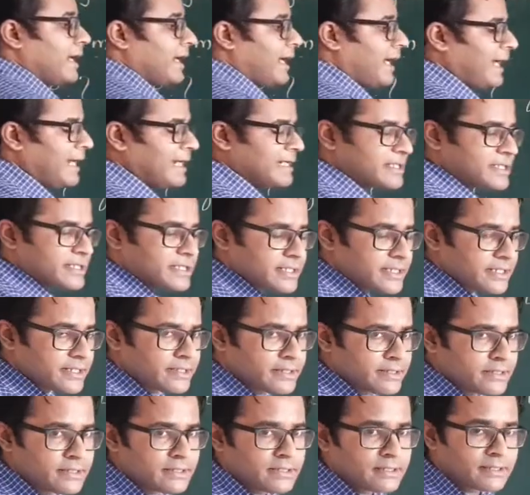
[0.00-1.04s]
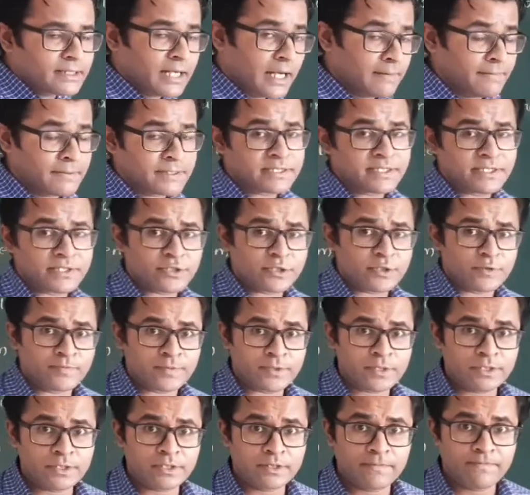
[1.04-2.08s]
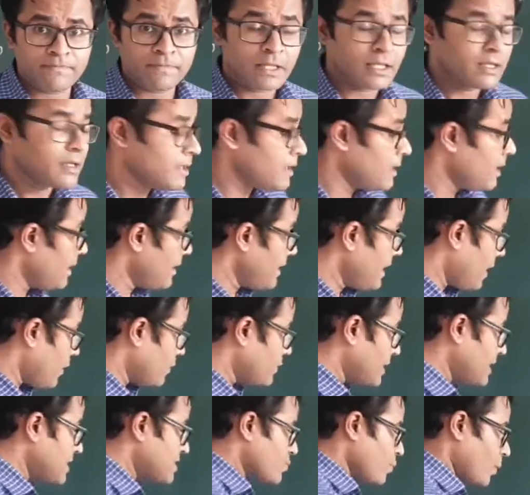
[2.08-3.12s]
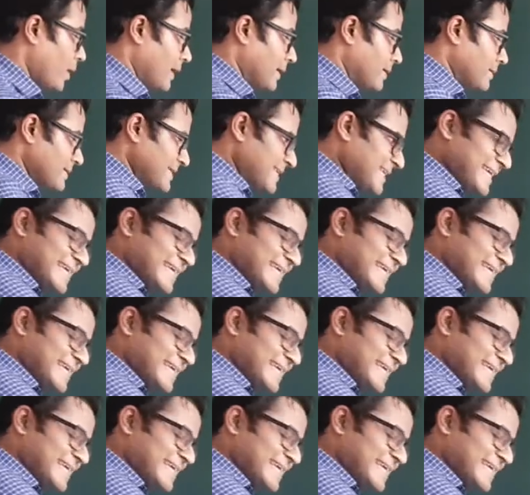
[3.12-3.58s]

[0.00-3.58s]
8 carbon systems. Now this one